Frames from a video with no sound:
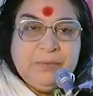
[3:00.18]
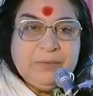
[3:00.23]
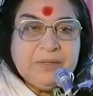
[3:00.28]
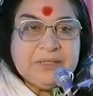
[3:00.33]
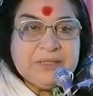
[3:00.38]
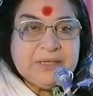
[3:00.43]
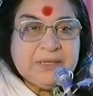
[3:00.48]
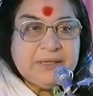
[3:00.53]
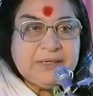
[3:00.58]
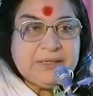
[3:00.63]

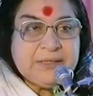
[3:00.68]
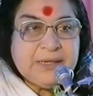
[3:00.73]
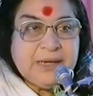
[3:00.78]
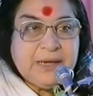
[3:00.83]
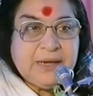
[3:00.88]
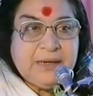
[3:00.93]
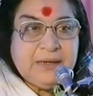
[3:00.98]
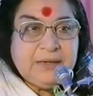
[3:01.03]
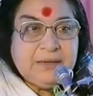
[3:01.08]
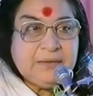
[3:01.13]
must
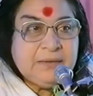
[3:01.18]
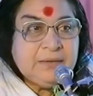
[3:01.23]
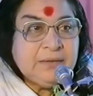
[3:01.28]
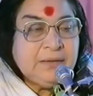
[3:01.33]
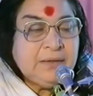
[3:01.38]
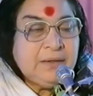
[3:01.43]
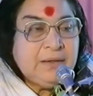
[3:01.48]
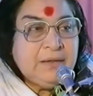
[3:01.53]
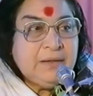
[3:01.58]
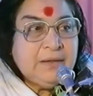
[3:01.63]
understand
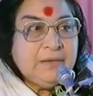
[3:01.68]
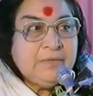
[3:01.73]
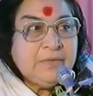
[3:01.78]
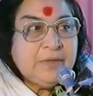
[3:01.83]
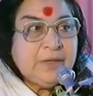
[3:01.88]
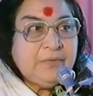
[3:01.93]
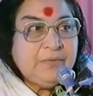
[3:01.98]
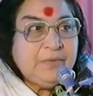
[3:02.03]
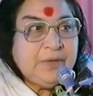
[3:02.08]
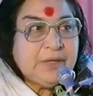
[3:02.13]

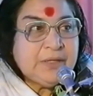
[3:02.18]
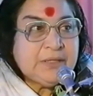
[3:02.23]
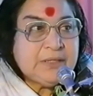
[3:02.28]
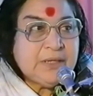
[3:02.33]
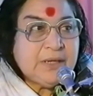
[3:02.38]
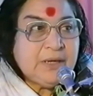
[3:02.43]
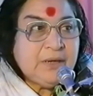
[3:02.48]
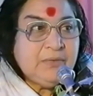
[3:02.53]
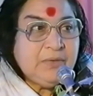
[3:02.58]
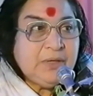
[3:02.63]
that we are
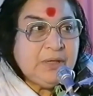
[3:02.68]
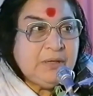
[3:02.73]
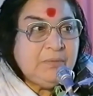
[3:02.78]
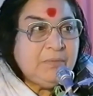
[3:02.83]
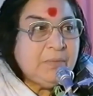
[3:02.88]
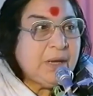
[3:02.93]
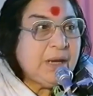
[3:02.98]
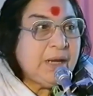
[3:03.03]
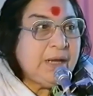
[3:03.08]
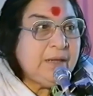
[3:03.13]
surrounded
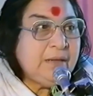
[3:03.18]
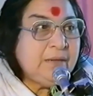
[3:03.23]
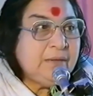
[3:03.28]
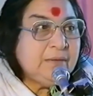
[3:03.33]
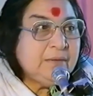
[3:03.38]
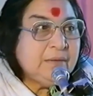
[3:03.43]
by